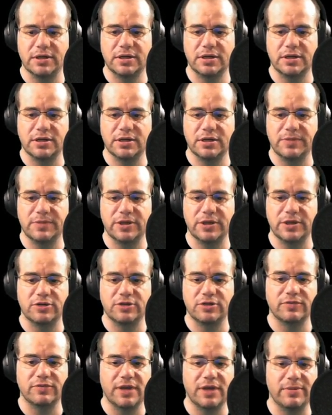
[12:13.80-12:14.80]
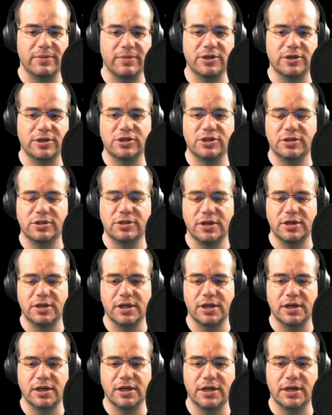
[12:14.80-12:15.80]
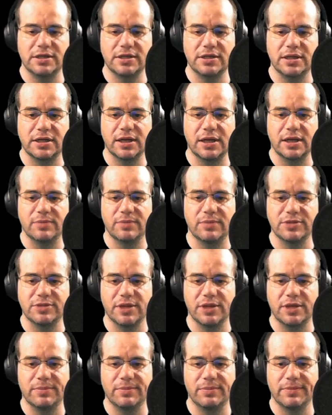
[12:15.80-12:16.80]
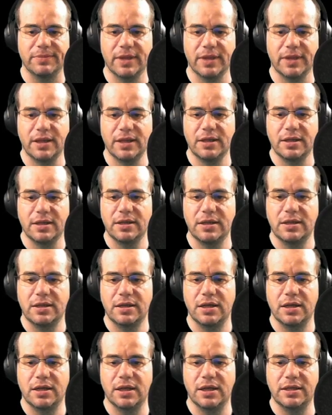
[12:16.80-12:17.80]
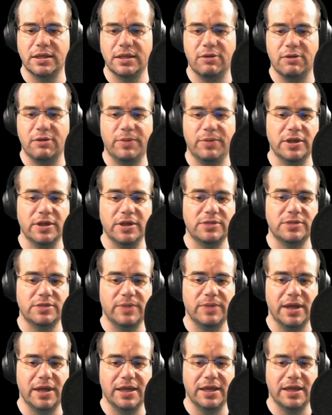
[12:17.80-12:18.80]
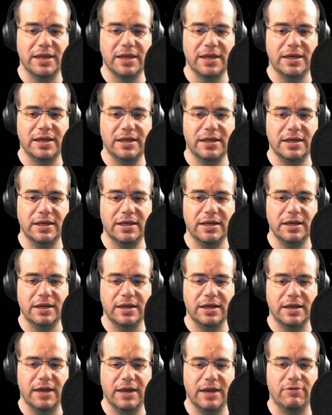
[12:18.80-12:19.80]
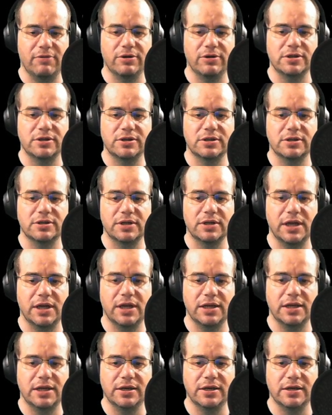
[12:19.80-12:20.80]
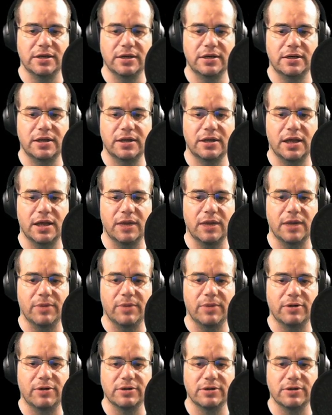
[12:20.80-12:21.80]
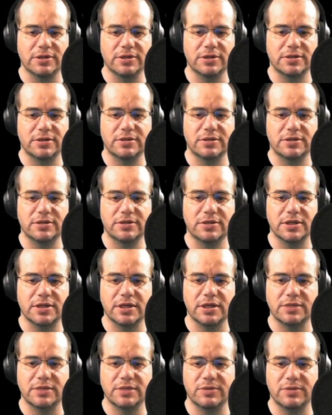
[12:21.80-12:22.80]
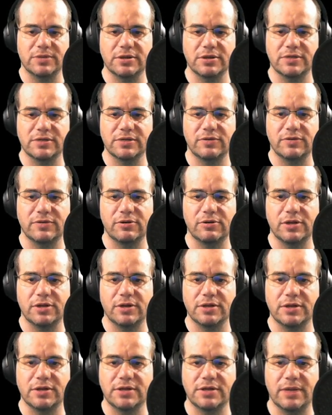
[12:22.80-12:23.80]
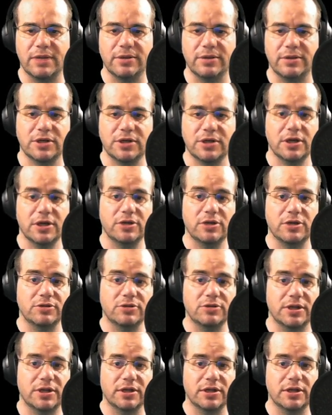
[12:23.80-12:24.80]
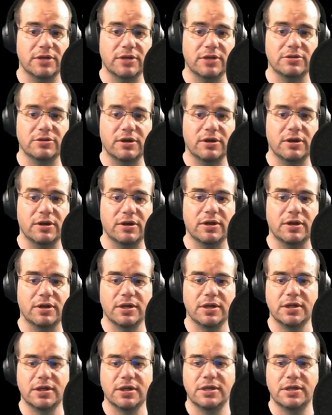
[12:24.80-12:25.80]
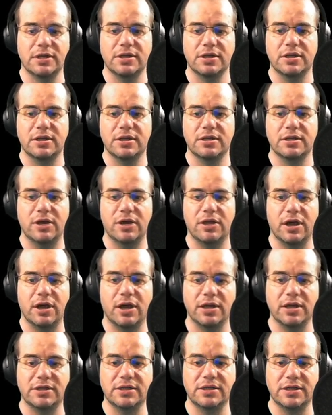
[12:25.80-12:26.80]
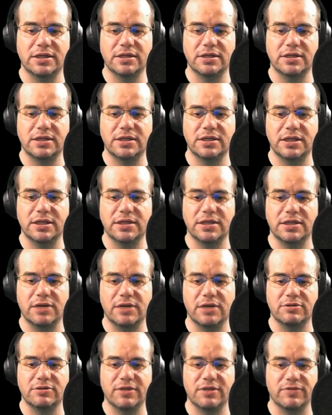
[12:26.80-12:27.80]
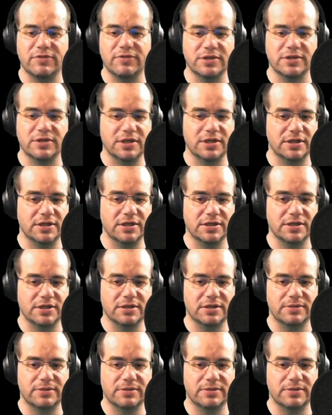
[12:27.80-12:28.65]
expansion of damage as it comes up. There appears to be an inherent hidden colour bonus to these, because if you look at those damage, you'll see that those are high 60s, low 70s,